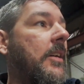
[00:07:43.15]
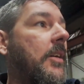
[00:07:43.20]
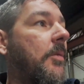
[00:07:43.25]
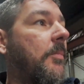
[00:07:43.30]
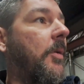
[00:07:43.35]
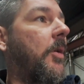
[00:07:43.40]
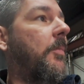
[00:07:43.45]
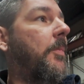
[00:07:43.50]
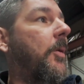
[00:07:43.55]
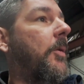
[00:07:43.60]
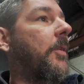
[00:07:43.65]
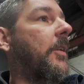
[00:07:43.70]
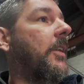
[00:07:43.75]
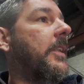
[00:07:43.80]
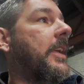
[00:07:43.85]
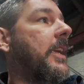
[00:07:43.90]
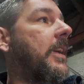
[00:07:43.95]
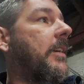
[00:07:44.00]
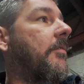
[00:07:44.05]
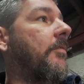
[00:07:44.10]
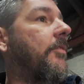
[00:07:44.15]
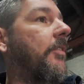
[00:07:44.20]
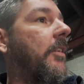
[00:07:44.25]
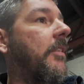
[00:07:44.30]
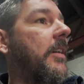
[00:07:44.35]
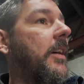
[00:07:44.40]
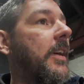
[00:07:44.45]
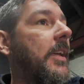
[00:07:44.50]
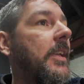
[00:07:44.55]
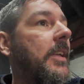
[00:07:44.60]
But I'll put the link in
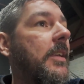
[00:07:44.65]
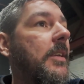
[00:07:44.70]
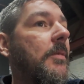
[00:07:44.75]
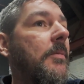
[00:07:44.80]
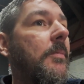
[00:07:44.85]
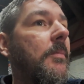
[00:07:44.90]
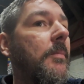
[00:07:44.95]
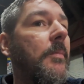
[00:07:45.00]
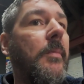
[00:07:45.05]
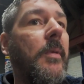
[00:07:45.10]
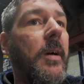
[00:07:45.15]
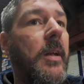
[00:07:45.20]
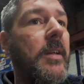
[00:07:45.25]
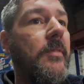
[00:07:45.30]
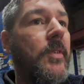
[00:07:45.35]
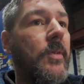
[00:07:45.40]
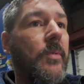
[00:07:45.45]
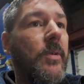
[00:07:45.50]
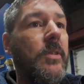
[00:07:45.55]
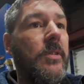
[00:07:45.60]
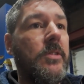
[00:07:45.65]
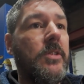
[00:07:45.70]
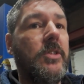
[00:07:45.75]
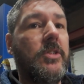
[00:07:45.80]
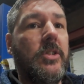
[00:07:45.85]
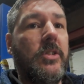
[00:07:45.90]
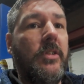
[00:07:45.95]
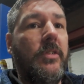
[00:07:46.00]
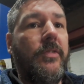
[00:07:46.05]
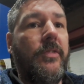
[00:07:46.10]
for it. And if you want your
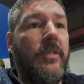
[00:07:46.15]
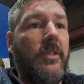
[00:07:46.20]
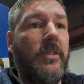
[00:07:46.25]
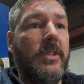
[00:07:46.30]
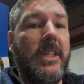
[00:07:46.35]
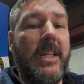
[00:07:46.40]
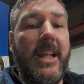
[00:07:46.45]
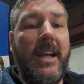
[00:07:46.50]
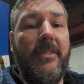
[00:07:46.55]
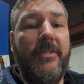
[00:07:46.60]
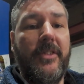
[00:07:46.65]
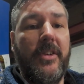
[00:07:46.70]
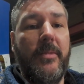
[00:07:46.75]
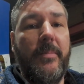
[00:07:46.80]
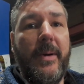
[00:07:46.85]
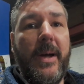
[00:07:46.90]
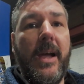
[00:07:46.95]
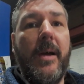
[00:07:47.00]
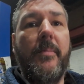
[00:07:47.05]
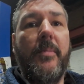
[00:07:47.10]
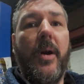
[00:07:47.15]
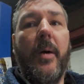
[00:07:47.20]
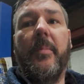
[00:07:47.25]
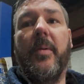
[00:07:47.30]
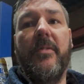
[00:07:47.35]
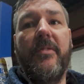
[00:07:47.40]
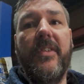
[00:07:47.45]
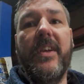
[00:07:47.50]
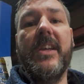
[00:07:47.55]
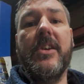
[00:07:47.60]
stuff looking after by a
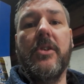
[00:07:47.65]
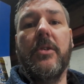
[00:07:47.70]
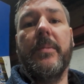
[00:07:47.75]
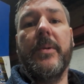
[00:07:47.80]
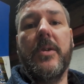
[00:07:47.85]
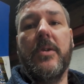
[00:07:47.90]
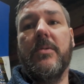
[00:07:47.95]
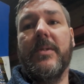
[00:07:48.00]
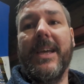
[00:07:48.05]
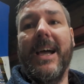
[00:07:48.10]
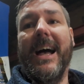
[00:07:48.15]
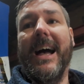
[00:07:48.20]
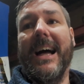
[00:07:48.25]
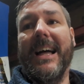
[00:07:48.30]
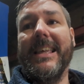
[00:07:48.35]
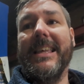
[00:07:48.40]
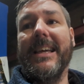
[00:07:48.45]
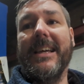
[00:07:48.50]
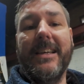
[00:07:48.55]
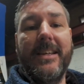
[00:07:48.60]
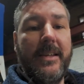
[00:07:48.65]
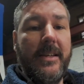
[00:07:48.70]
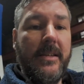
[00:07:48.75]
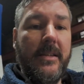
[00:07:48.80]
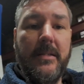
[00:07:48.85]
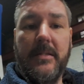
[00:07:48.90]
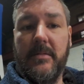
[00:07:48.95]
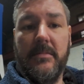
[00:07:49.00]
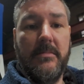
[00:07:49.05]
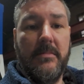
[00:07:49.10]
proper VW guy,
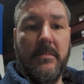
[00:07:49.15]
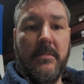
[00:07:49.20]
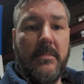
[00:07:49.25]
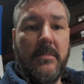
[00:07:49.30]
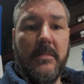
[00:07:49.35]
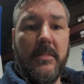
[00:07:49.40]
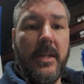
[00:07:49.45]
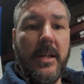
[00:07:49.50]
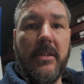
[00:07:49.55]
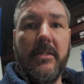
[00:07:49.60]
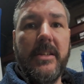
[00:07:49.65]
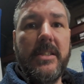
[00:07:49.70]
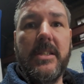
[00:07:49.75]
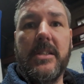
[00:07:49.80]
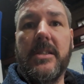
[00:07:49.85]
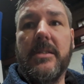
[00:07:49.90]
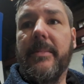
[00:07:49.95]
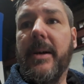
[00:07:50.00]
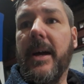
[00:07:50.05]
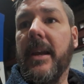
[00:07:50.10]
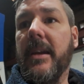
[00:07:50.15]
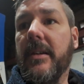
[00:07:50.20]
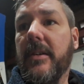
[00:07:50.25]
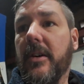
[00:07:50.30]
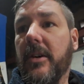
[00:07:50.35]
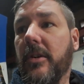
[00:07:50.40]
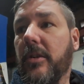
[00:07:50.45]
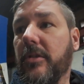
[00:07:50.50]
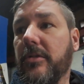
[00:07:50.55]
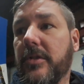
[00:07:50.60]
then Chris is your man,
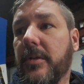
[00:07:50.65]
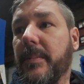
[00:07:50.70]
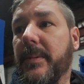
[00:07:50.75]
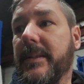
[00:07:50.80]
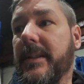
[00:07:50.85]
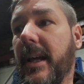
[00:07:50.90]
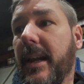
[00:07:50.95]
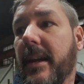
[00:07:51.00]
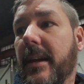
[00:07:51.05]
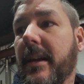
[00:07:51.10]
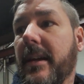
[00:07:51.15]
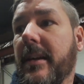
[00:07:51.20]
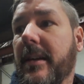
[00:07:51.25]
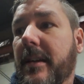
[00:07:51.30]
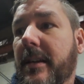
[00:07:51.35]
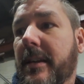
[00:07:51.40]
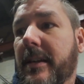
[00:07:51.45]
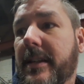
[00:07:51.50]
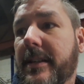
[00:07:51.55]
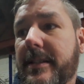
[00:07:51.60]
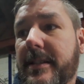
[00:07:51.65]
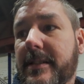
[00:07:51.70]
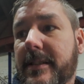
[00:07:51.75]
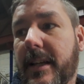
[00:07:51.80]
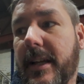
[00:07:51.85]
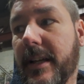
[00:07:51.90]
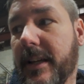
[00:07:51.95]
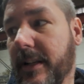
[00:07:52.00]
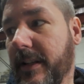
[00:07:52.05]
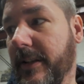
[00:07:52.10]
100%. This is
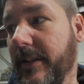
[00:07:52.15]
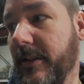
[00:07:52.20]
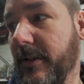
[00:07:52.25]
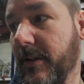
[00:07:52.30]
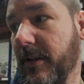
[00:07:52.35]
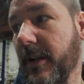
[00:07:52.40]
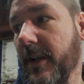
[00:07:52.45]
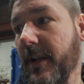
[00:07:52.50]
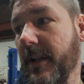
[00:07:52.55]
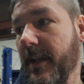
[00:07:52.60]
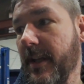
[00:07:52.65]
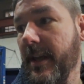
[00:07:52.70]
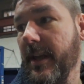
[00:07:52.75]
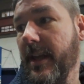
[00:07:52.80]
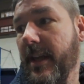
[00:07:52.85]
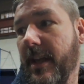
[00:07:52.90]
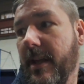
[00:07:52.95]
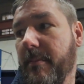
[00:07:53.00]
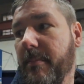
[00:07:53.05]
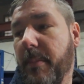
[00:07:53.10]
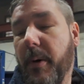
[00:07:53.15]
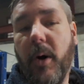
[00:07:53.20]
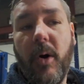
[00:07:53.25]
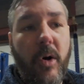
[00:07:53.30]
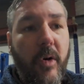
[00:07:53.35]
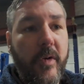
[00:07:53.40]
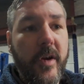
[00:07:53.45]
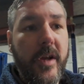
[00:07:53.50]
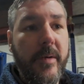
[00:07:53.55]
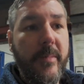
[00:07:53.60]
like a little
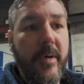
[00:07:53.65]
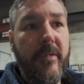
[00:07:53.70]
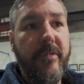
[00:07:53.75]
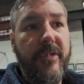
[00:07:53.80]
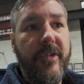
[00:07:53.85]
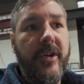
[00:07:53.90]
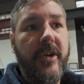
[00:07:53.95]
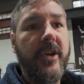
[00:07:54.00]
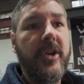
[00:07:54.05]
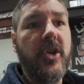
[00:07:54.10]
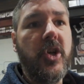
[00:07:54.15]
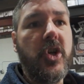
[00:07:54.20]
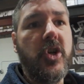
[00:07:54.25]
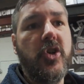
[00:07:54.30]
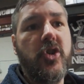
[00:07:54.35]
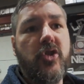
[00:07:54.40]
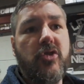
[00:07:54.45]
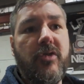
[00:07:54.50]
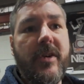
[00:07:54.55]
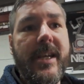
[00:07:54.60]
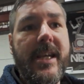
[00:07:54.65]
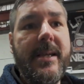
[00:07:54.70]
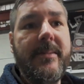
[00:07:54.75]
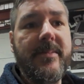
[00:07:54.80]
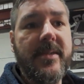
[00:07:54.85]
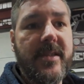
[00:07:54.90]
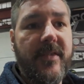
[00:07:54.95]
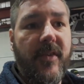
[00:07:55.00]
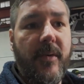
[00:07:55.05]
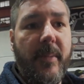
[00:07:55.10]
emporium of
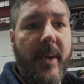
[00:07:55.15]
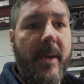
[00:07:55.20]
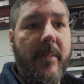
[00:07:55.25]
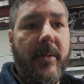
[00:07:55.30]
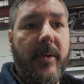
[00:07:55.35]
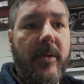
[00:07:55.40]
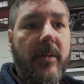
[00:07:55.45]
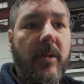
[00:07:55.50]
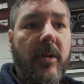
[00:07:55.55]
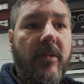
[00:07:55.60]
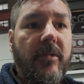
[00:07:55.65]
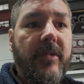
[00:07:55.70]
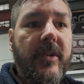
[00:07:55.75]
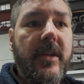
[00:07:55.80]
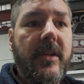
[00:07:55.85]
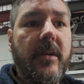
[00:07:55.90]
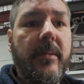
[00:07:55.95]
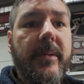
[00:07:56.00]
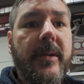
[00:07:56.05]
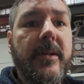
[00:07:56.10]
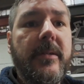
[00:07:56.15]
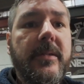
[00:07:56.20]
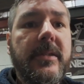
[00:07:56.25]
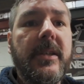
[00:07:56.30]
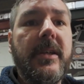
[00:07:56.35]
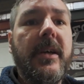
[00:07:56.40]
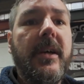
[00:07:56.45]
dreams for people who love VWs.